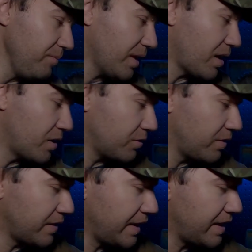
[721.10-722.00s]
Other
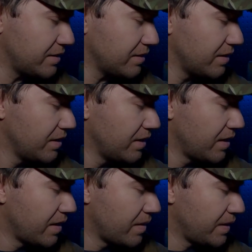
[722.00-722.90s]
than that,
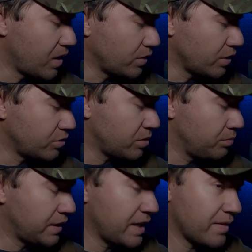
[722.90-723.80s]
the only other
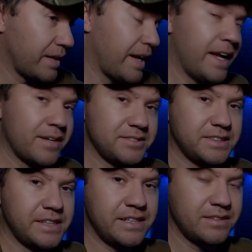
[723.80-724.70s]
complaint that I have
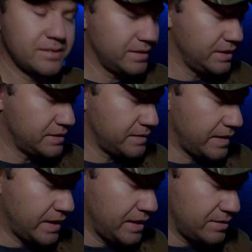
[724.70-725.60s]
seen is
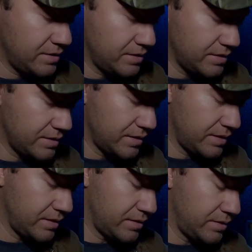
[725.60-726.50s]
that,
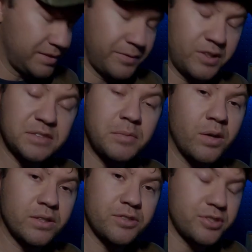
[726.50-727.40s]
and it's a very
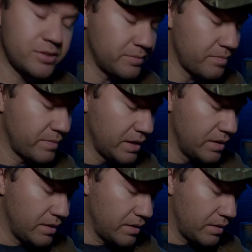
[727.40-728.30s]
small issue,
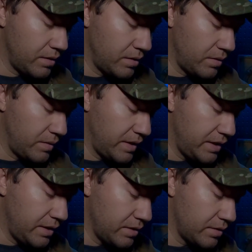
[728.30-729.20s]

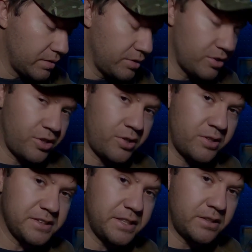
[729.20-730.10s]
your
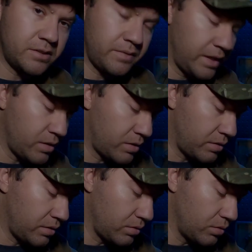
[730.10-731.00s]
turrets here, they
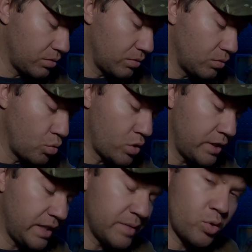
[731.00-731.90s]
are
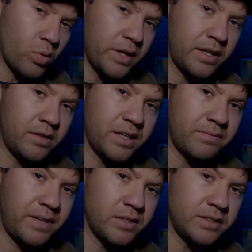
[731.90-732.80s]
1 MOA click
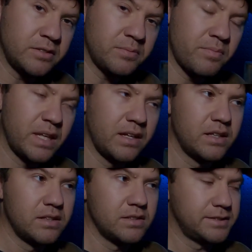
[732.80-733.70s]
value,
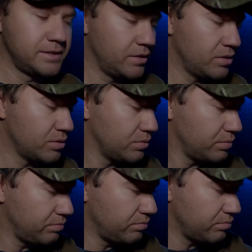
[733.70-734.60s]

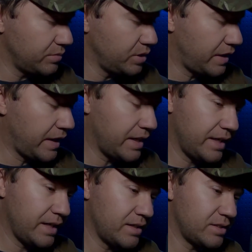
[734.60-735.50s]
so you can't
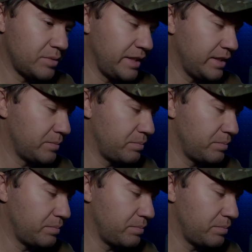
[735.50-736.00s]
get it to be